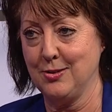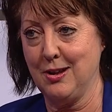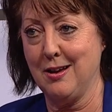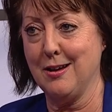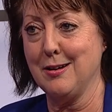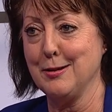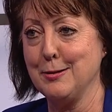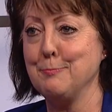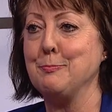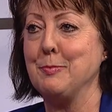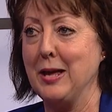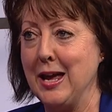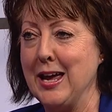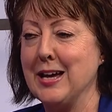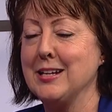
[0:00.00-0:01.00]

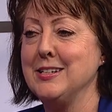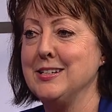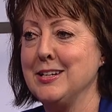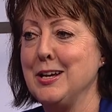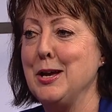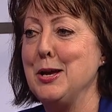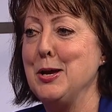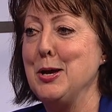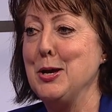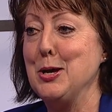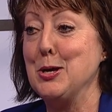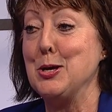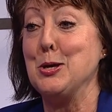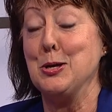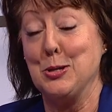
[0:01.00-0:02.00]
And
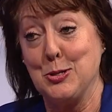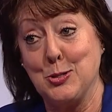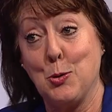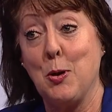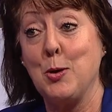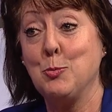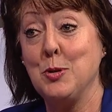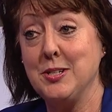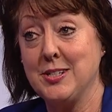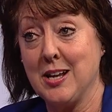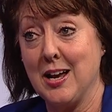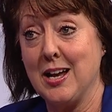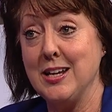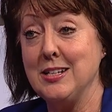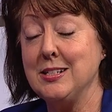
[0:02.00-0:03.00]
so I
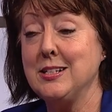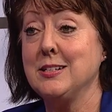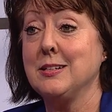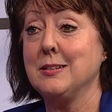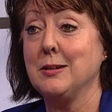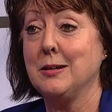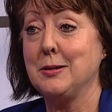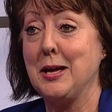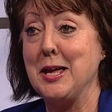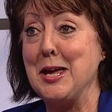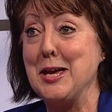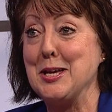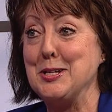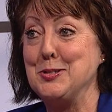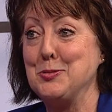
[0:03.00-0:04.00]
resigned,
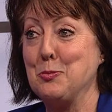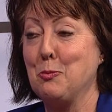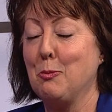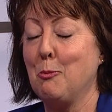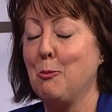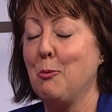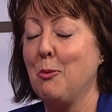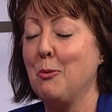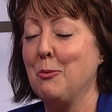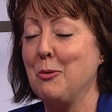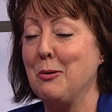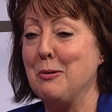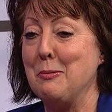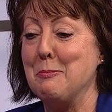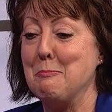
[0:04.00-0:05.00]
and
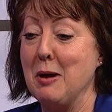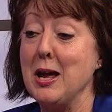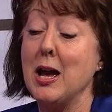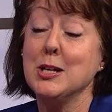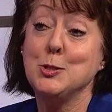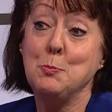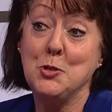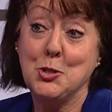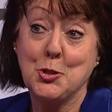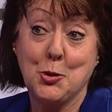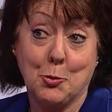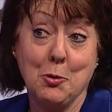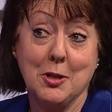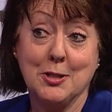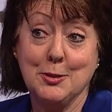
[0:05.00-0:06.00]
my husband's
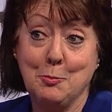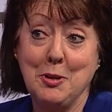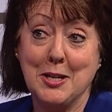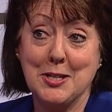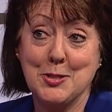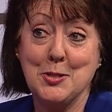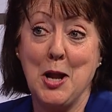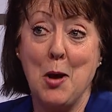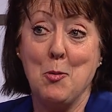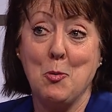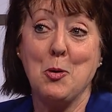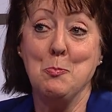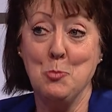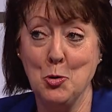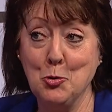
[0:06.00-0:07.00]
thrilled because now
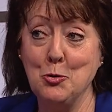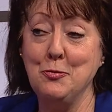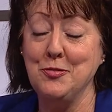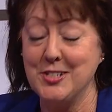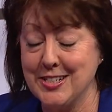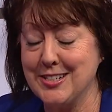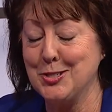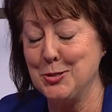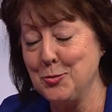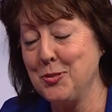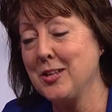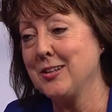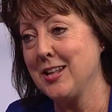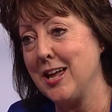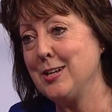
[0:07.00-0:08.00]
we're moved to
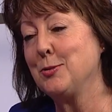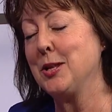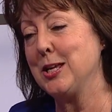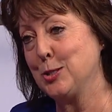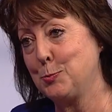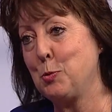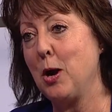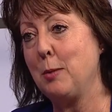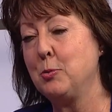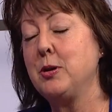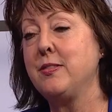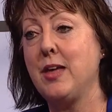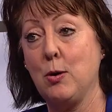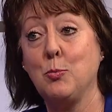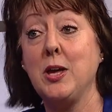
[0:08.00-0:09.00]
the Lino Lakes property
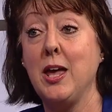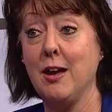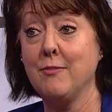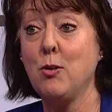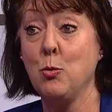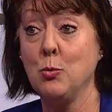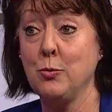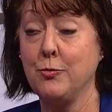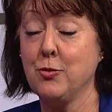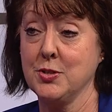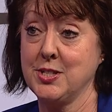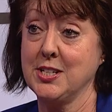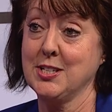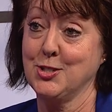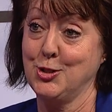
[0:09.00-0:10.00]
that we have owned for
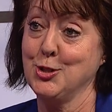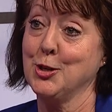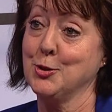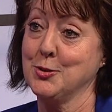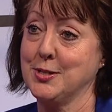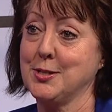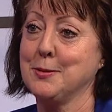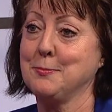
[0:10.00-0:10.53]
6 years.